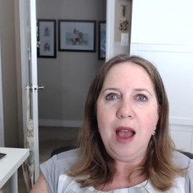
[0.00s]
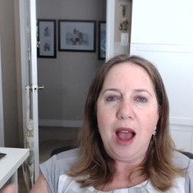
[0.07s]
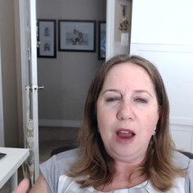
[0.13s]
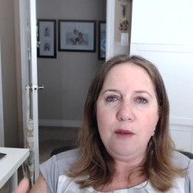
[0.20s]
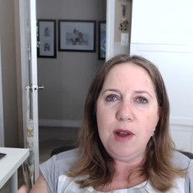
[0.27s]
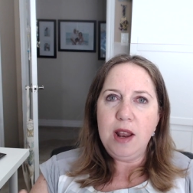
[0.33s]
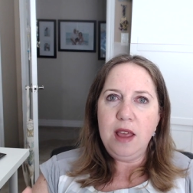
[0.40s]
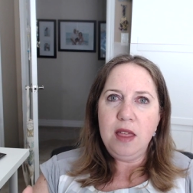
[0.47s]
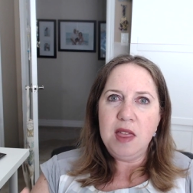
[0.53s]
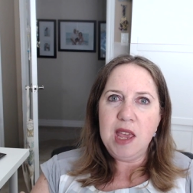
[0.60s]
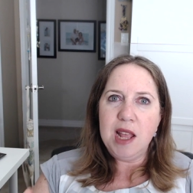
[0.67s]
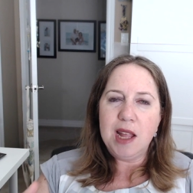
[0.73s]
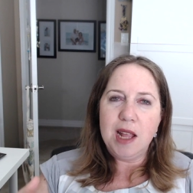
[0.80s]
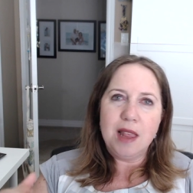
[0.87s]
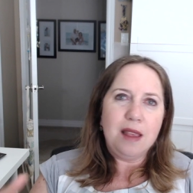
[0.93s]
I really
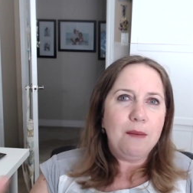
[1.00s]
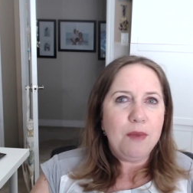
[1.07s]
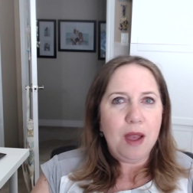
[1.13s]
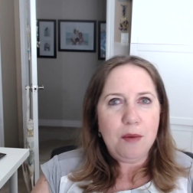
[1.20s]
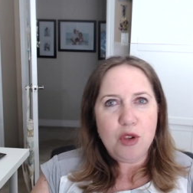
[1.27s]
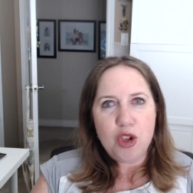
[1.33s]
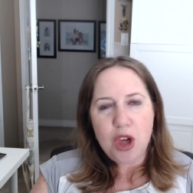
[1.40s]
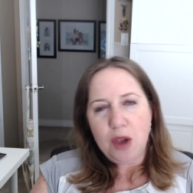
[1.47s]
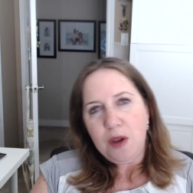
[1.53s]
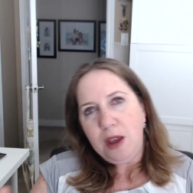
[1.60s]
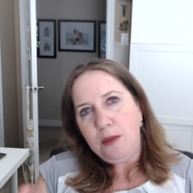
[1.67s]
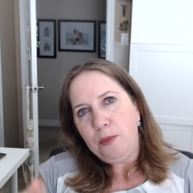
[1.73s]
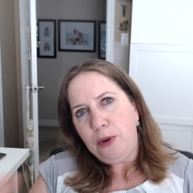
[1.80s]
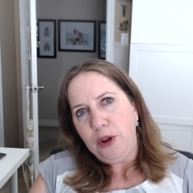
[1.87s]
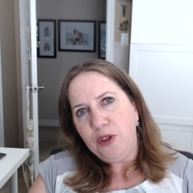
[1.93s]
think that sometimes
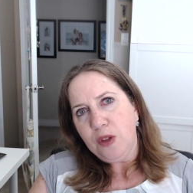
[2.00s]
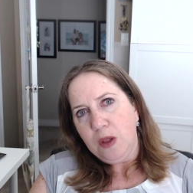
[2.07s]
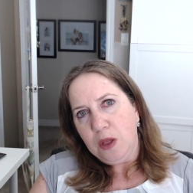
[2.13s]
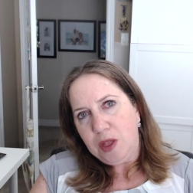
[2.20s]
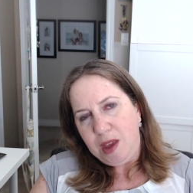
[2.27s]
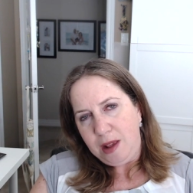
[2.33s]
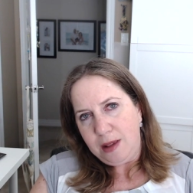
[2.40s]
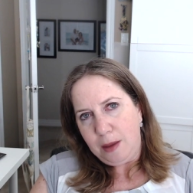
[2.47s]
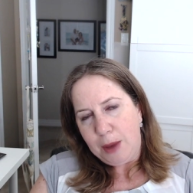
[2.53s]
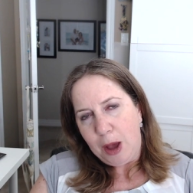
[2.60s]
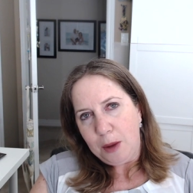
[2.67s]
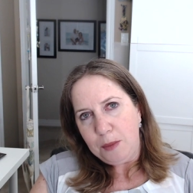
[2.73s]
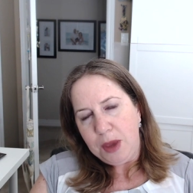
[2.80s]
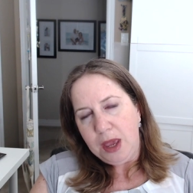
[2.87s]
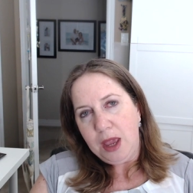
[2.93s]
sharing personal things
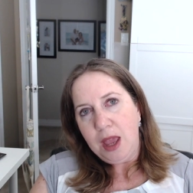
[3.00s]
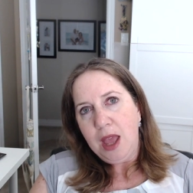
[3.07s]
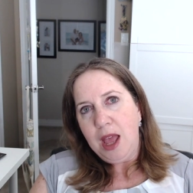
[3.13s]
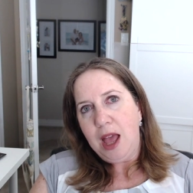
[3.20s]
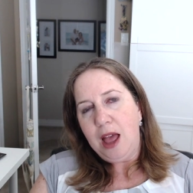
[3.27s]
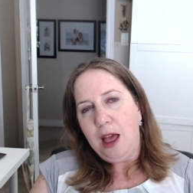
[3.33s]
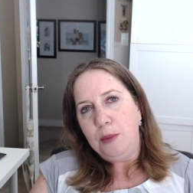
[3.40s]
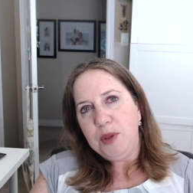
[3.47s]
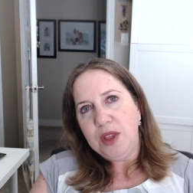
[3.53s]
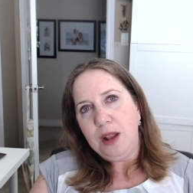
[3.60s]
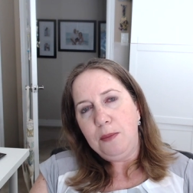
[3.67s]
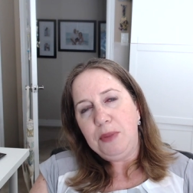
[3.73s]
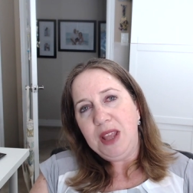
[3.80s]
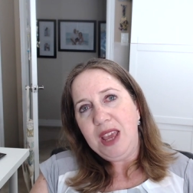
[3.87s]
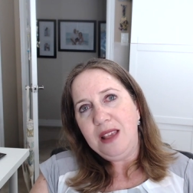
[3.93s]
about me helps.
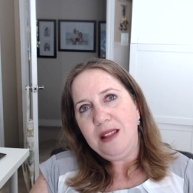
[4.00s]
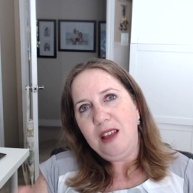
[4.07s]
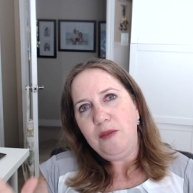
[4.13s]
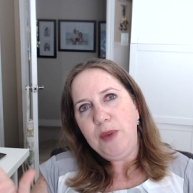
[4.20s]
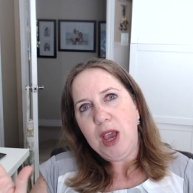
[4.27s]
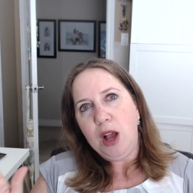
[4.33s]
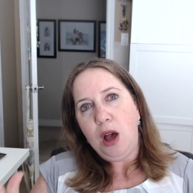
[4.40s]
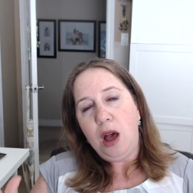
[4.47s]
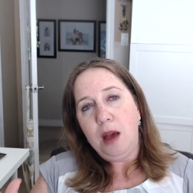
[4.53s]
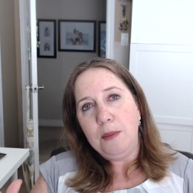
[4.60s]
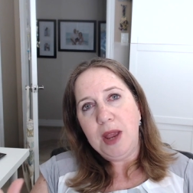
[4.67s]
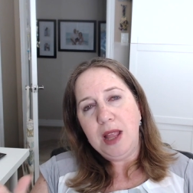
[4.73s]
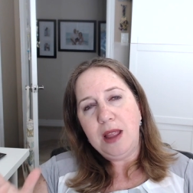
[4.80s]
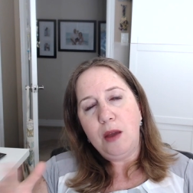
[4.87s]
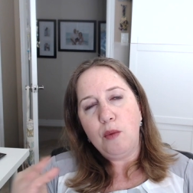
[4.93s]
And please leave me a
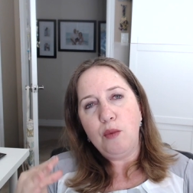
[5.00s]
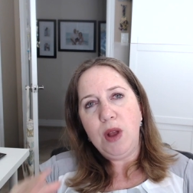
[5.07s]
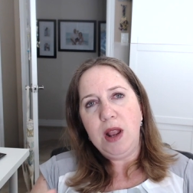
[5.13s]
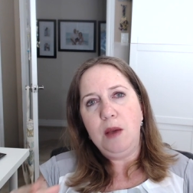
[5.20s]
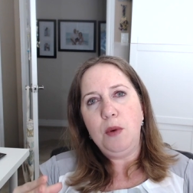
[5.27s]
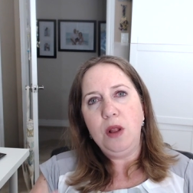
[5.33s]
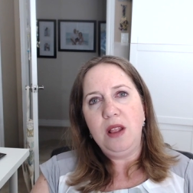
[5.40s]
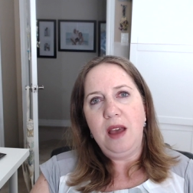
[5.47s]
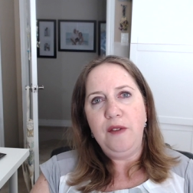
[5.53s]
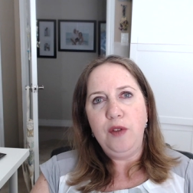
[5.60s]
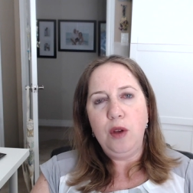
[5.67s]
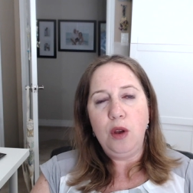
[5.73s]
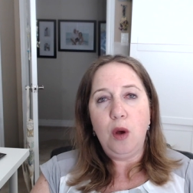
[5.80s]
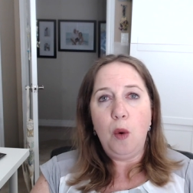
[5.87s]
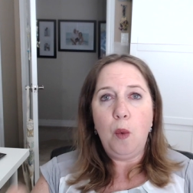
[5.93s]
comment. I really would love
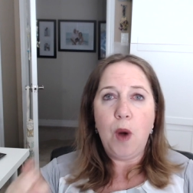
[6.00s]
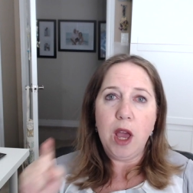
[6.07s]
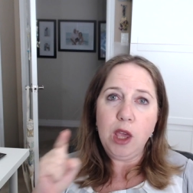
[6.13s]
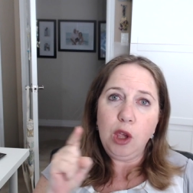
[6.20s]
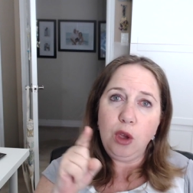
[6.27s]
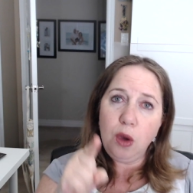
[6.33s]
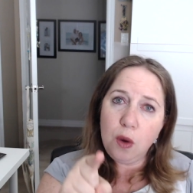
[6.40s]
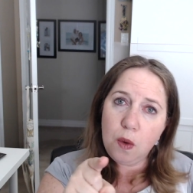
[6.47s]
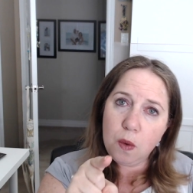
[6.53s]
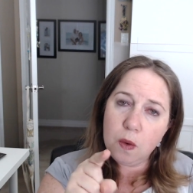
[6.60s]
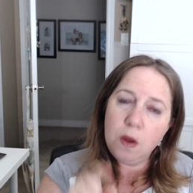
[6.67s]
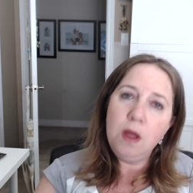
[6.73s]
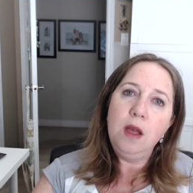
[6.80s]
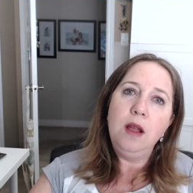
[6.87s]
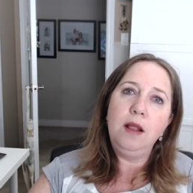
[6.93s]
to know why
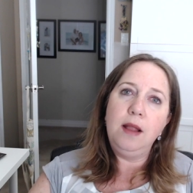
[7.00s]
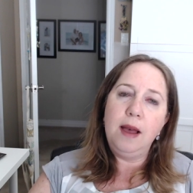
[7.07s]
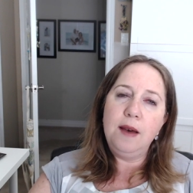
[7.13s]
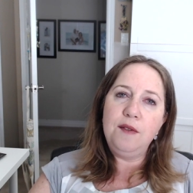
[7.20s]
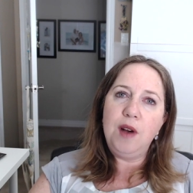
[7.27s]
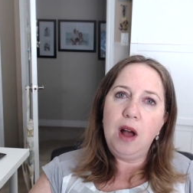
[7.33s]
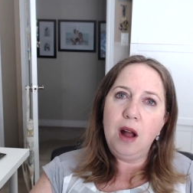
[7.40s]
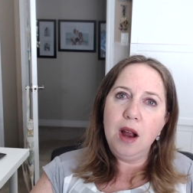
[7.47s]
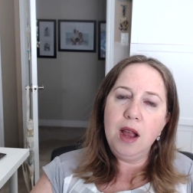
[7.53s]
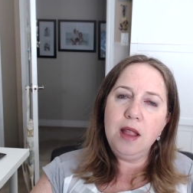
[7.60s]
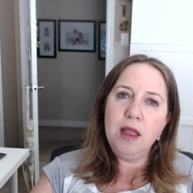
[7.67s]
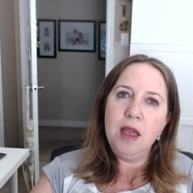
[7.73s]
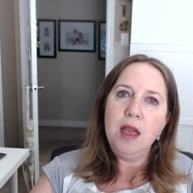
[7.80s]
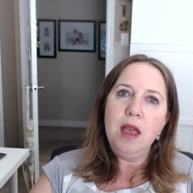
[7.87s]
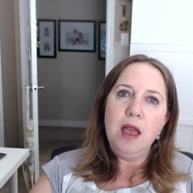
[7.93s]
you love art
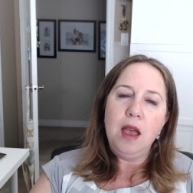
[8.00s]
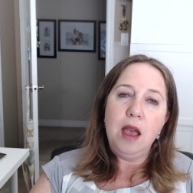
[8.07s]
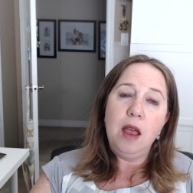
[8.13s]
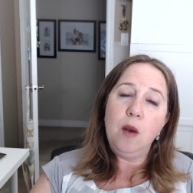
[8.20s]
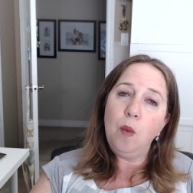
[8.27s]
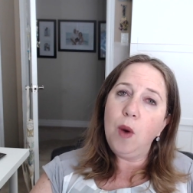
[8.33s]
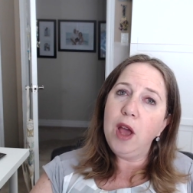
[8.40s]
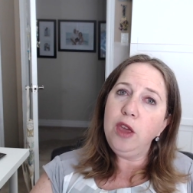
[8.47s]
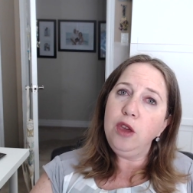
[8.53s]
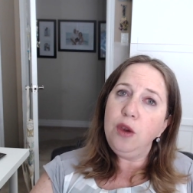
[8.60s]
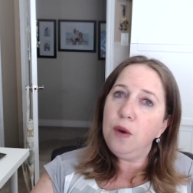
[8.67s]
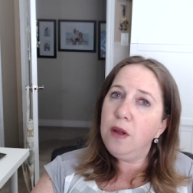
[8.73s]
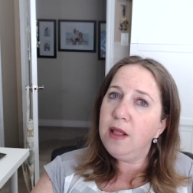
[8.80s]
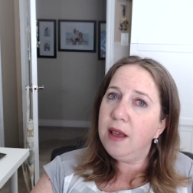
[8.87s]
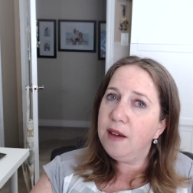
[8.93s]
and why
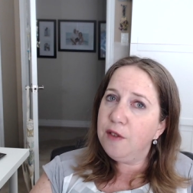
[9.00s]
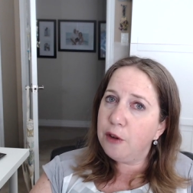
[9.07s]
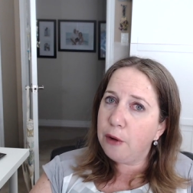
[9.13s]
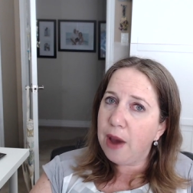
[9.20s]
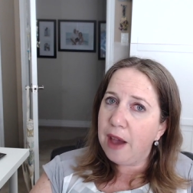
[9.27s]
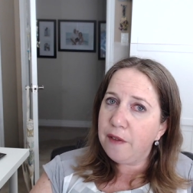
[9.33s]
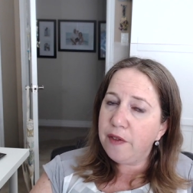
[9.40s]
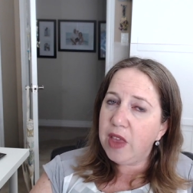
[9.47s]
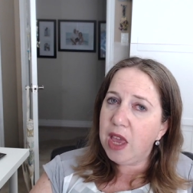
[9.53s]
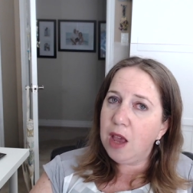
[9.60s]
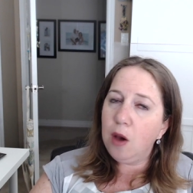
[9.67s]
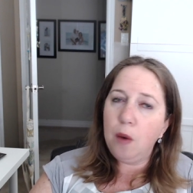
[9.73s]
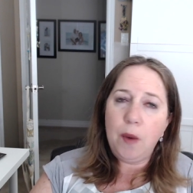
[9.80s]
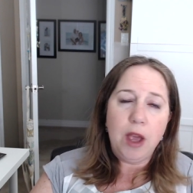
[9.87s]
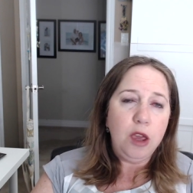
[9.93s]
you love
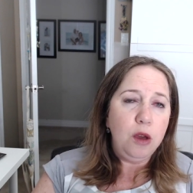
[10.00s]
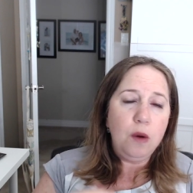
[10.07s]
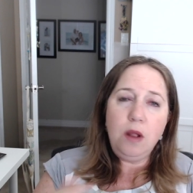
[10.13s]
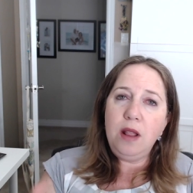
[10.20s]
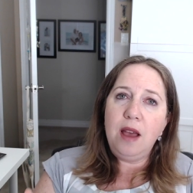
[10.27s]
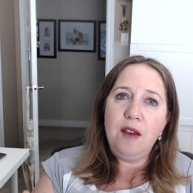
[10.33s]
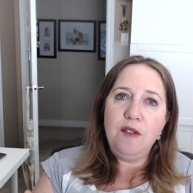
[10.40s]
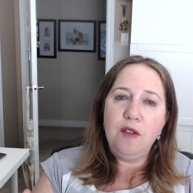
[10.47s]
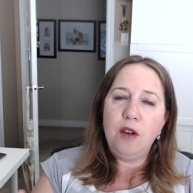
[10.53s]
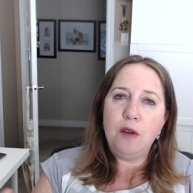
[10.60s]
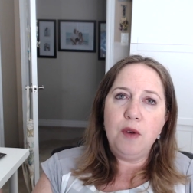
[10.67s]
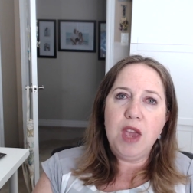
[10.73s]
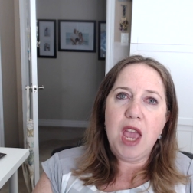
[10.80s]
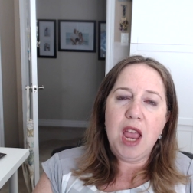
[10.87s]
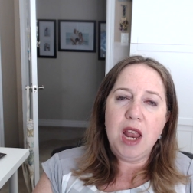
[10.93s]
crafting or why you love
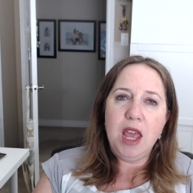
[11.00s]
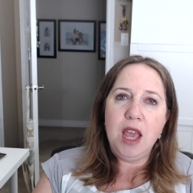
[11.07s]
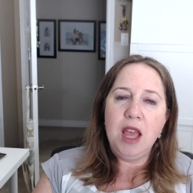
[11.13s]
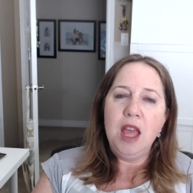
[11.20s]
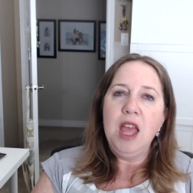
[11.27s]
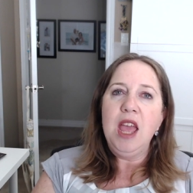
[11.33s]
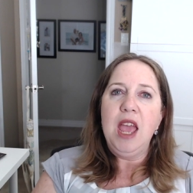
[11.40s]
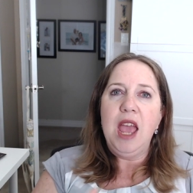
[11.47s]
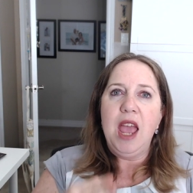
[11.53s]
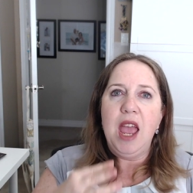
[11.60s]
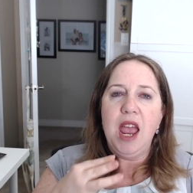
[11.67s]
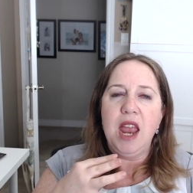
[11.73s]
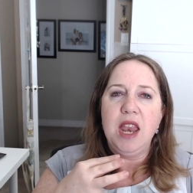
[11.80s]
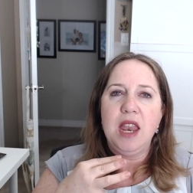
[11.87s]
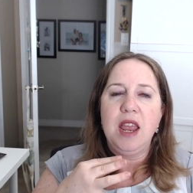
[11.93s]
creating.
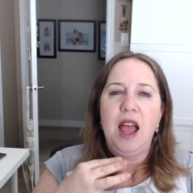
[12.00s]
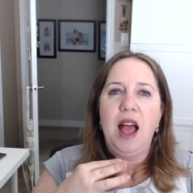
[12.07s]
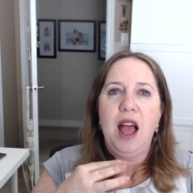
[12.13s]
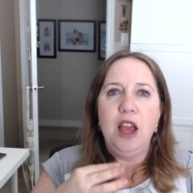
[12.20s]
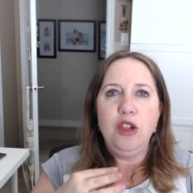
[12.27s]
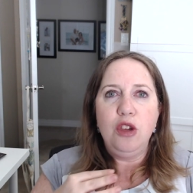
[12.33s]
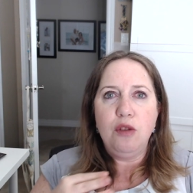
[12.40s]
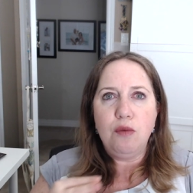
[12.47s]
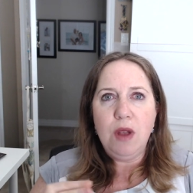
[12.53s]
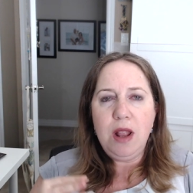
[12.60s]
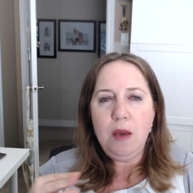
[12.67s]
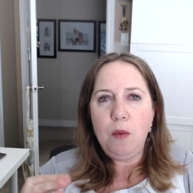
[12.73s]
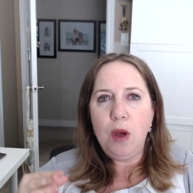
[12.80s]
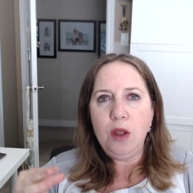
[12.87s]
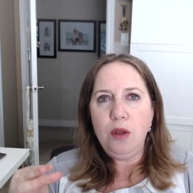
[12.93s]
And I just
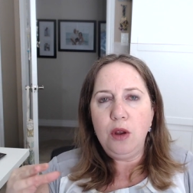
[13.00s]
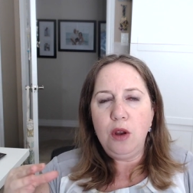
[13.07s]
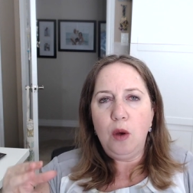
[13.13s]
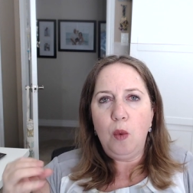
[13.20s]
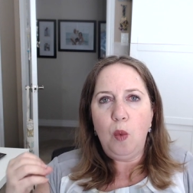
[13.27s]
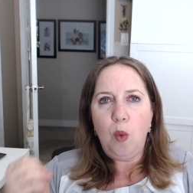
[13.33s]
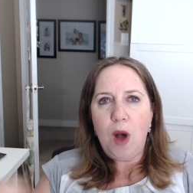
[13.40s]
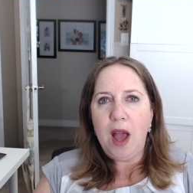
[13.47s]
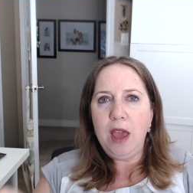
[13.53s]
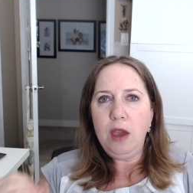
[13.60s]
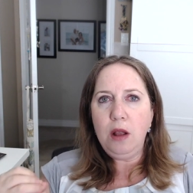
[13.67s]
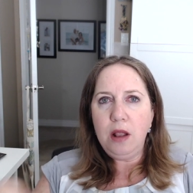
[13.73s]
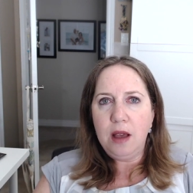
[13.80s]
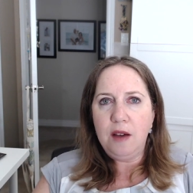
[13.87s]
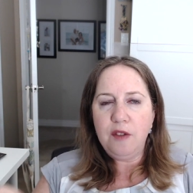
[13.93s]
really want to know why
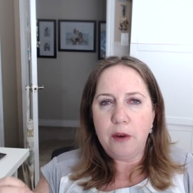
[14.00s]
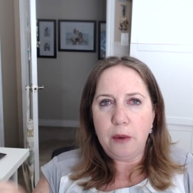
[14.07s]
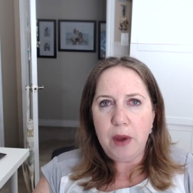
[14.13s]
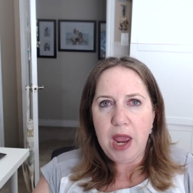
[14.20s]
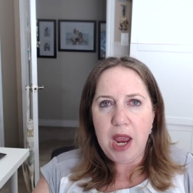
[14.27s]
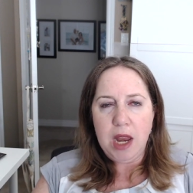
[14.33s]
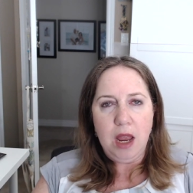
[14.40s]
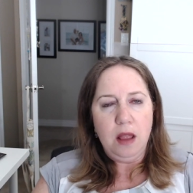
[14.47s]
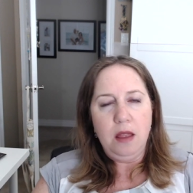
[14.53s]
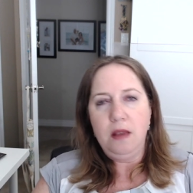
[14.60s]
you love creating.